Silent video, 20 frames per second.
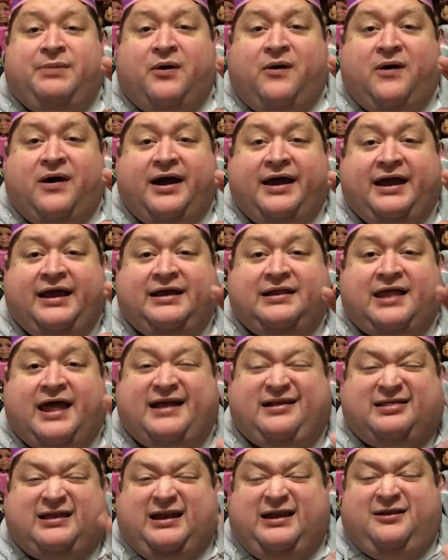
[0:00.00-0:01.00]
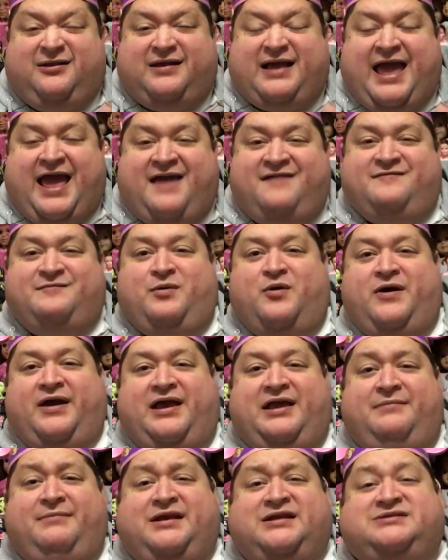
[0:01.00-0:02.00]
boy, like the little cave boy
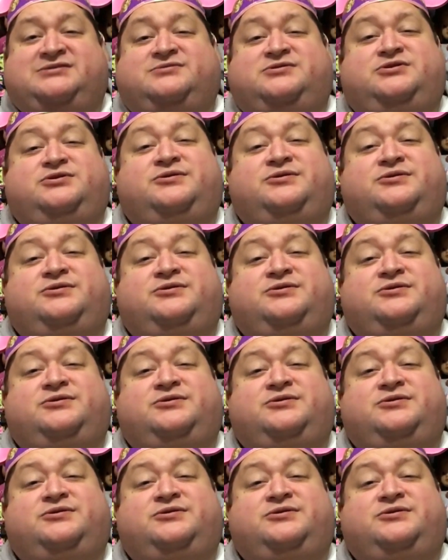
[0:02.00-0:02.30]
he meets,